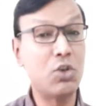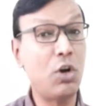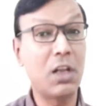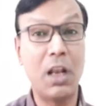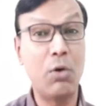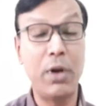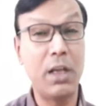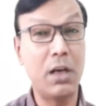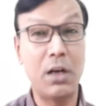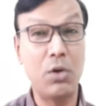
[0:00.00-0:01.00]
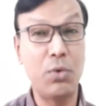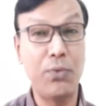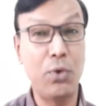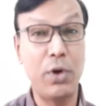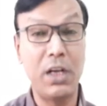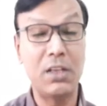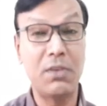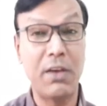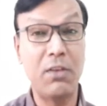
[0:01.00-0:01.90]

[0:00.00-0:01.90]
does not allow any current to flow it is